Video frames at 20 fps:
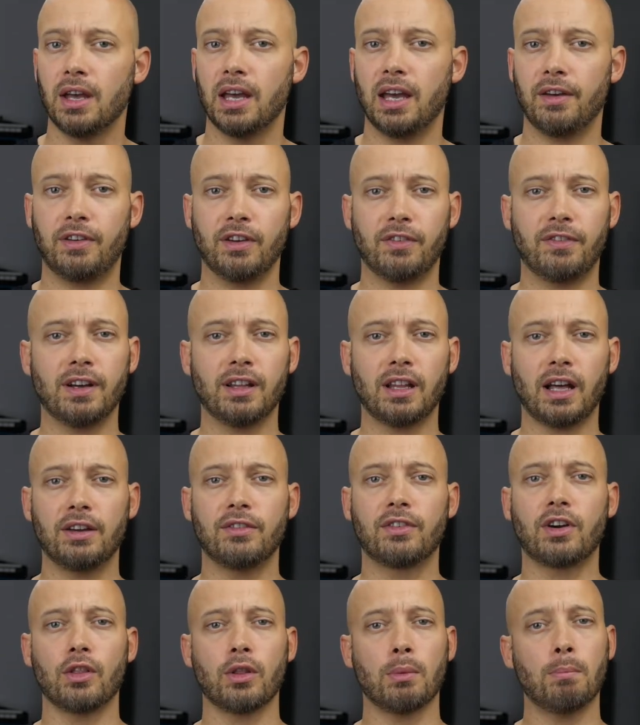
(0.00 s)
If you feel like
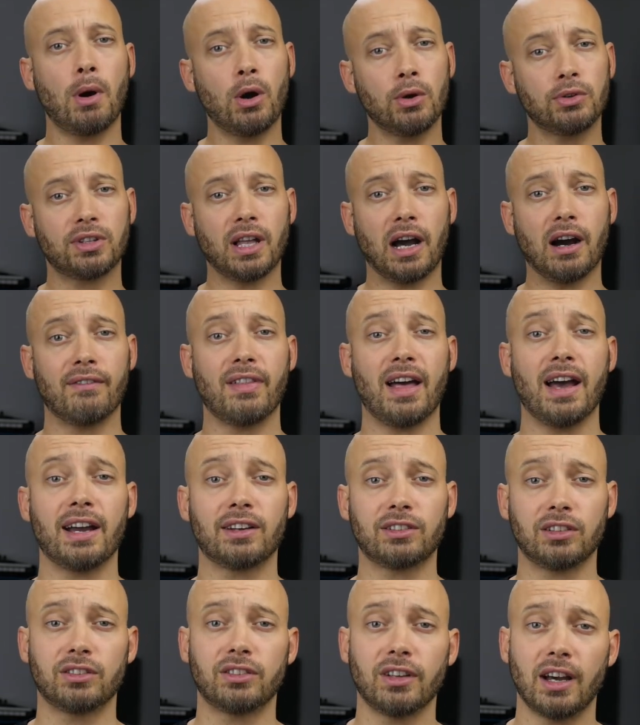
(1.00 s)
you've got the most out of that
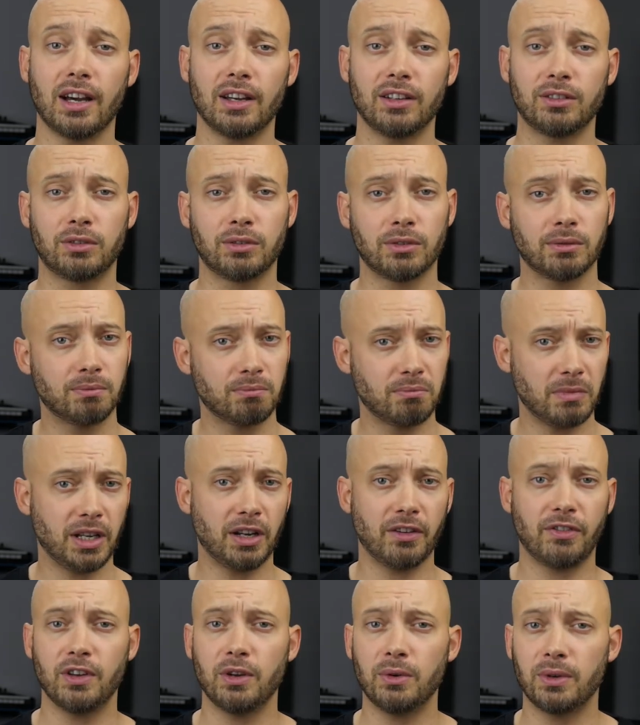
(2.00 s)
exercise in
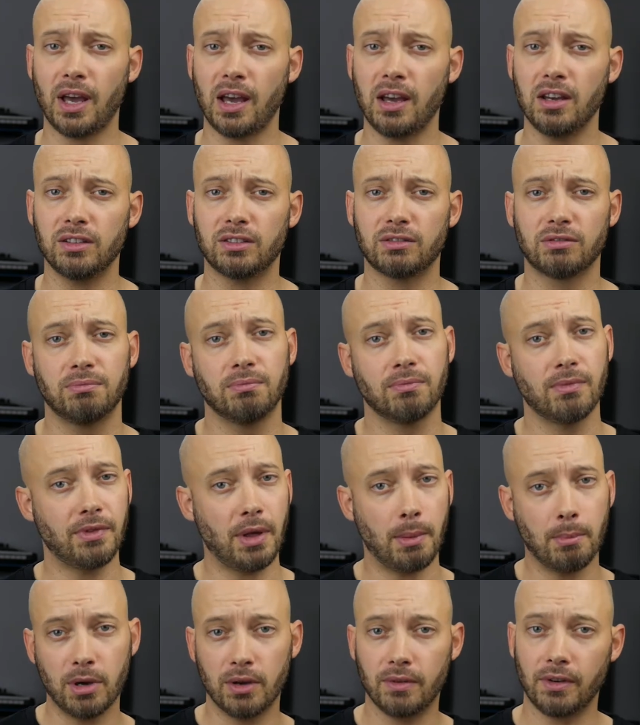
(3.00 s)
a few days,
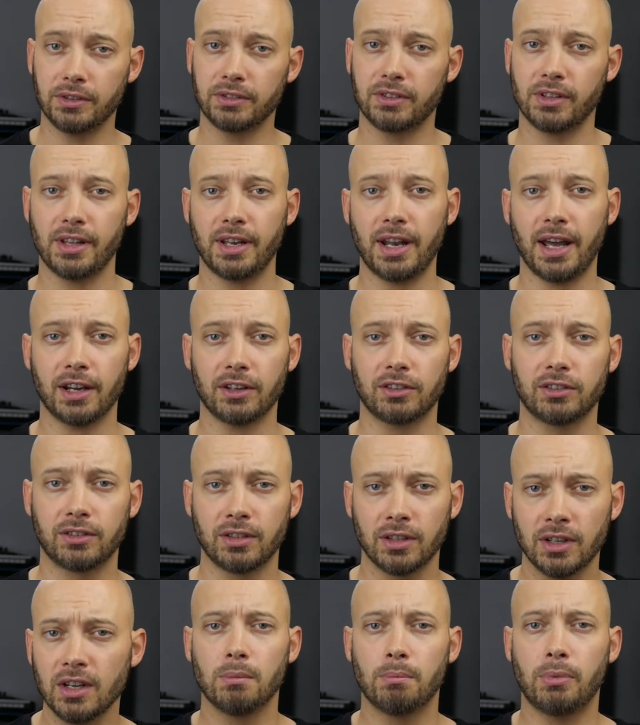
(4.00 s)
then move on to the next.